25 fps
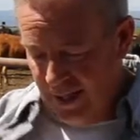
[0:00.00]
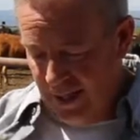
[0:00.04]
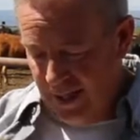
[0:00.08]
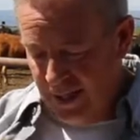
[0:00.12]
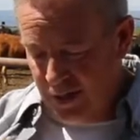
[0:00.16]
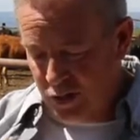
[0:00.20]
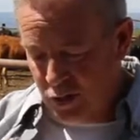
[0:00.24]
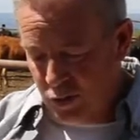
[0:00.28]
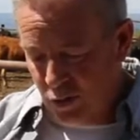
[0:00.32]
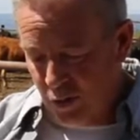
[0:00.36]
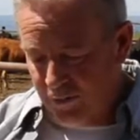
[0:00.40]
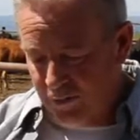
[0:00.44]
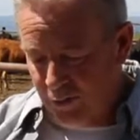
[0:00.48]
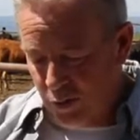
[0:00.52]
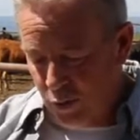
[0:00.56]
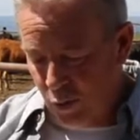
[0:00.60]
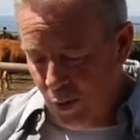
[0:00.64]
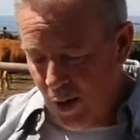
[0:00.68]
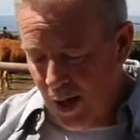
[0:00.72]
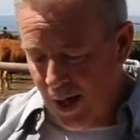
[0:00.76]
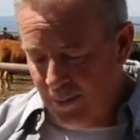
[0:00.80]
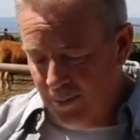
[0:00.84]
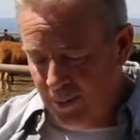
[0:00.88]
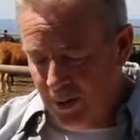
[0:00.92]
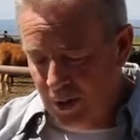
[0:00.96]
is to
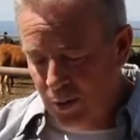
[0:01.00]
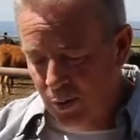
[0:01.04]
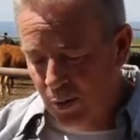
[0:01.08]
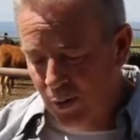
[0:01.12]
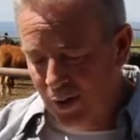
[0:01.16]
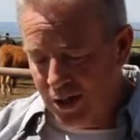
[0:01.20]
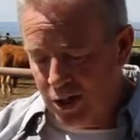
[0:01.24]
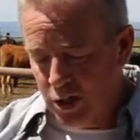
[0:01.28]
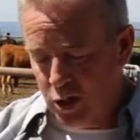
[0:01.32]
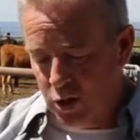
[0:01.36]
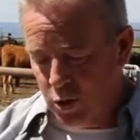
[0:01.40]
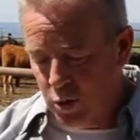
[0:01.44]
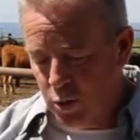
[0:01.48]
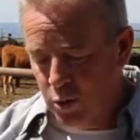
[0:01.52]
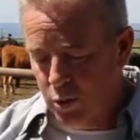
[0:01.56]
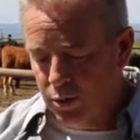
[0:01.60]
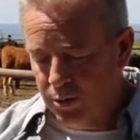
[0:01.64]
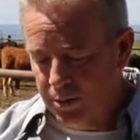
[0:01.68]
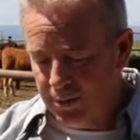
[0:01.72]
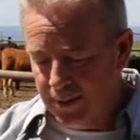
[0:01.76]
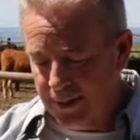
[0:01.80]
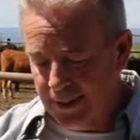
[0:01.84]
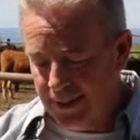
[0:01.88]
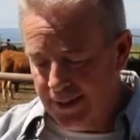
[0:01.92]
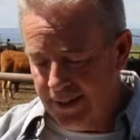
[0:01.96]
overwhelm her with
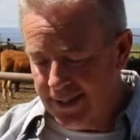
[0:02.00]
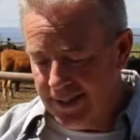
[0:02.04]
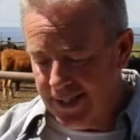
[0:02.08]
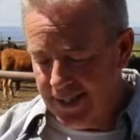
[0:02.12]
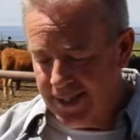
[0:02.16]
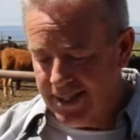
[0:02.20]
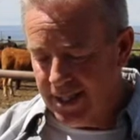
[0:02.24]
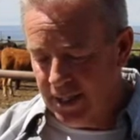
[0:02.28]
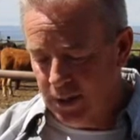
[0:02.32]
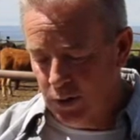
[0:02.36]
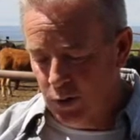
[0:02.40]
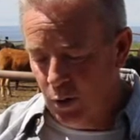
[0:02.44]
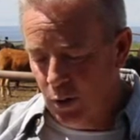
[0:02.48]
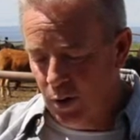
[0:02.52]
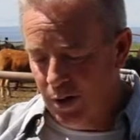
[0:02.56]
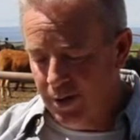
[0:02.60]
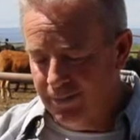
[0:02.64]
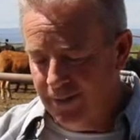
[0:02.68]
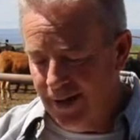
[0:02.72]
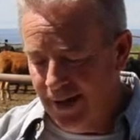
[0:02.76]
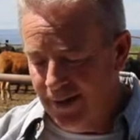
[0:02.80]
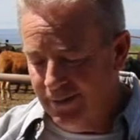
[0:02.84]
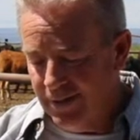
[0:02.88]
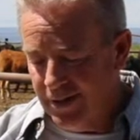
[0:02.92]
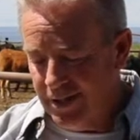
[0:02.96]
cruelty, says the Lord
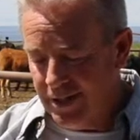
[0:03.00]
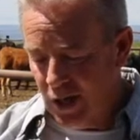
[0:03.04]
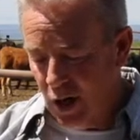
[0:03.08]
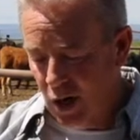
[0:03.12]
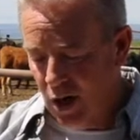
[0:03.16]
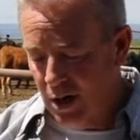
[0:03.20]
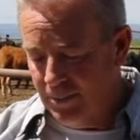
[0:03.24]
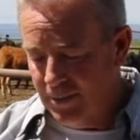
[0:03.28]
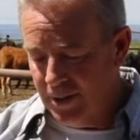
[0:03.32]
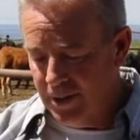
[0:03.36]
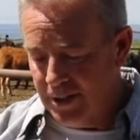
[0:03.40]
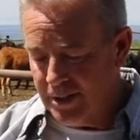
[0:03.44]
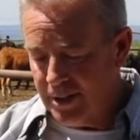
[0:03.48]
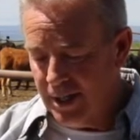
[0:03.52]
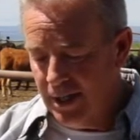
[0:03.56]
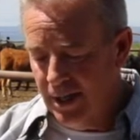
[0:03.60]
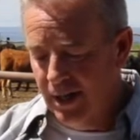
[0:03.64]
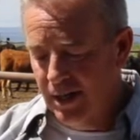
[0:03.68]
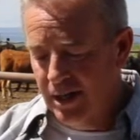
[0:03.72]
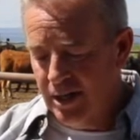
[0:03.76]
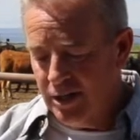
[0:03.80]
of heaven's armies.